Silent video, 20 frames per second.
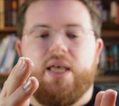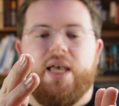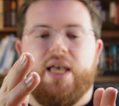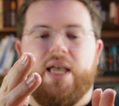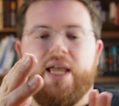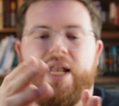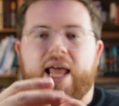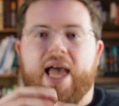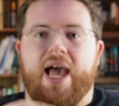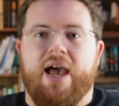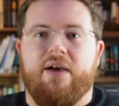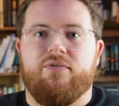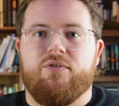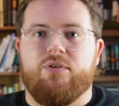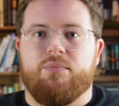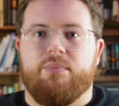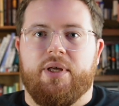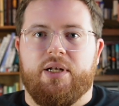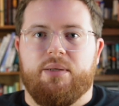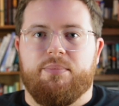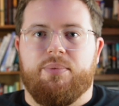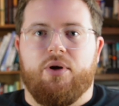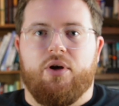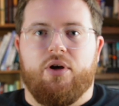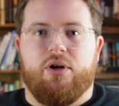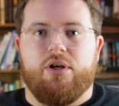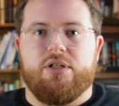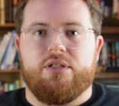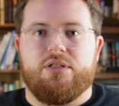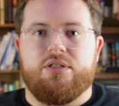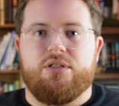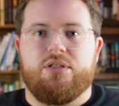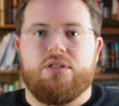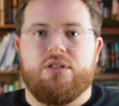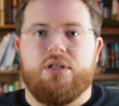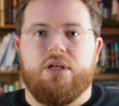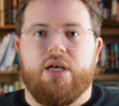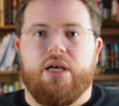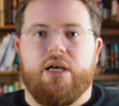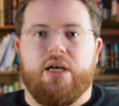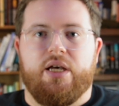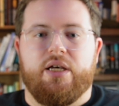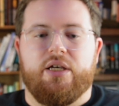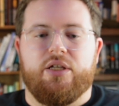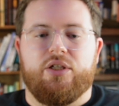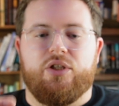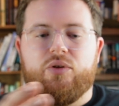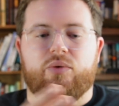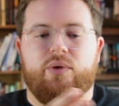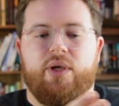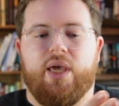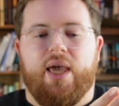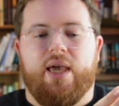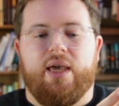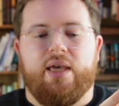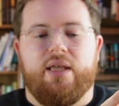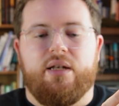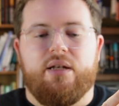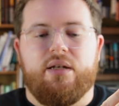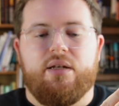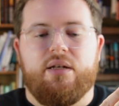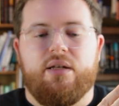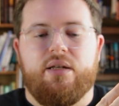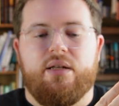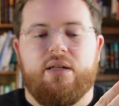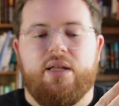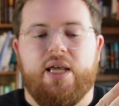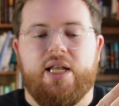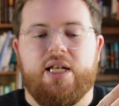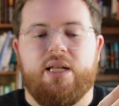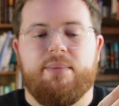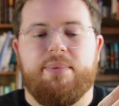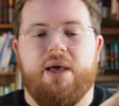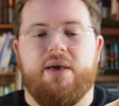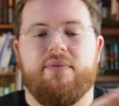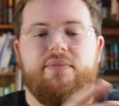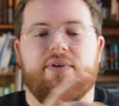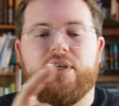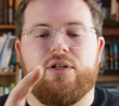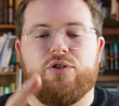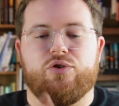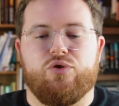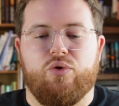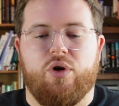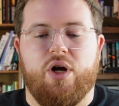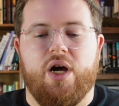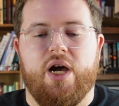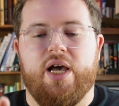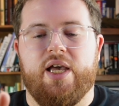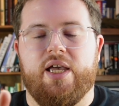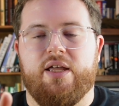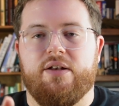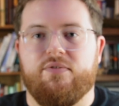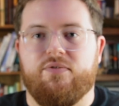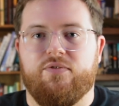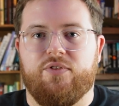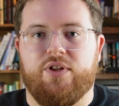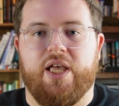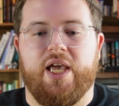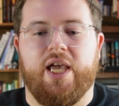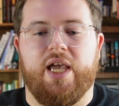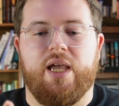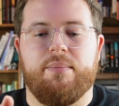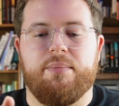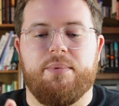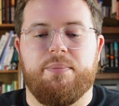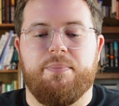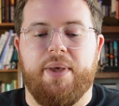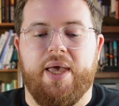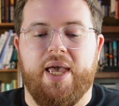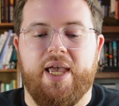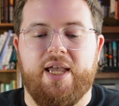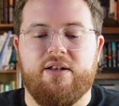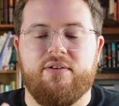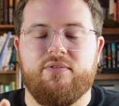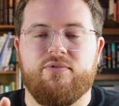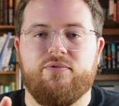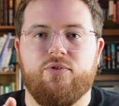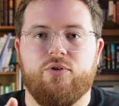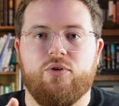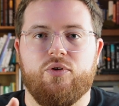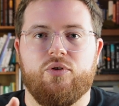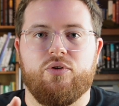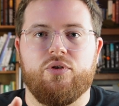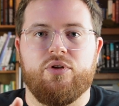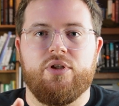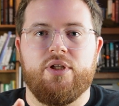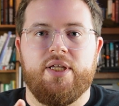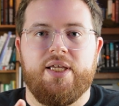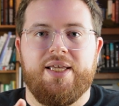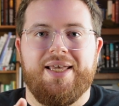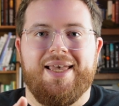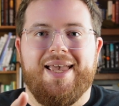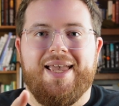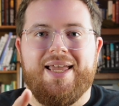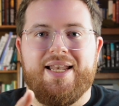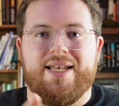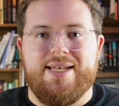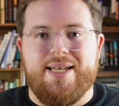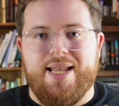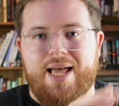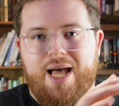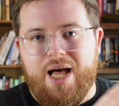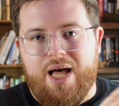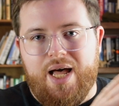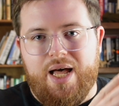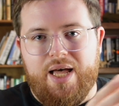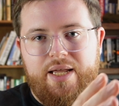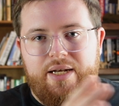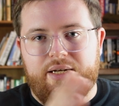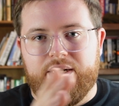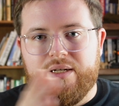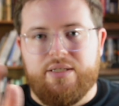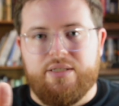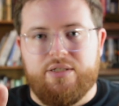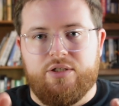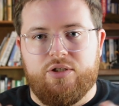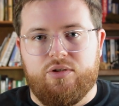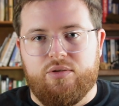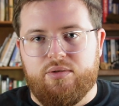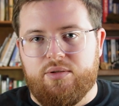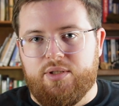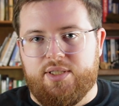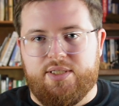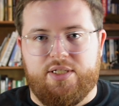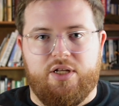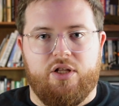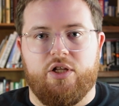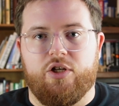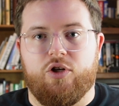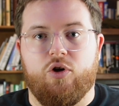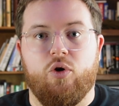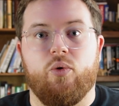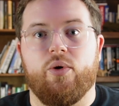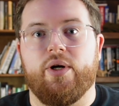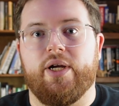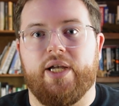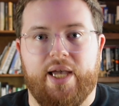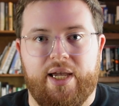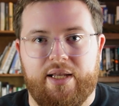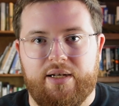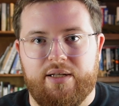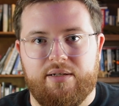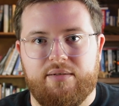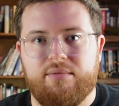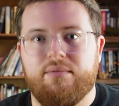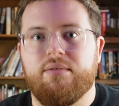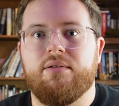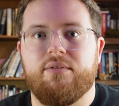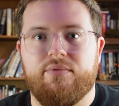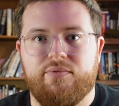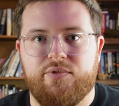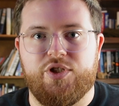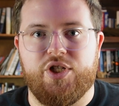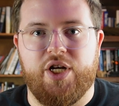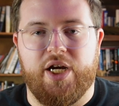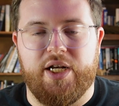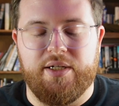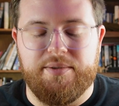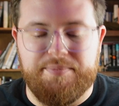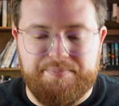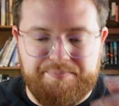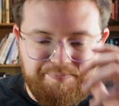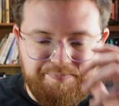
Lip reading: And after menopause, you can end up having dry, inflamed, painful, and let's call it corrugated vagina.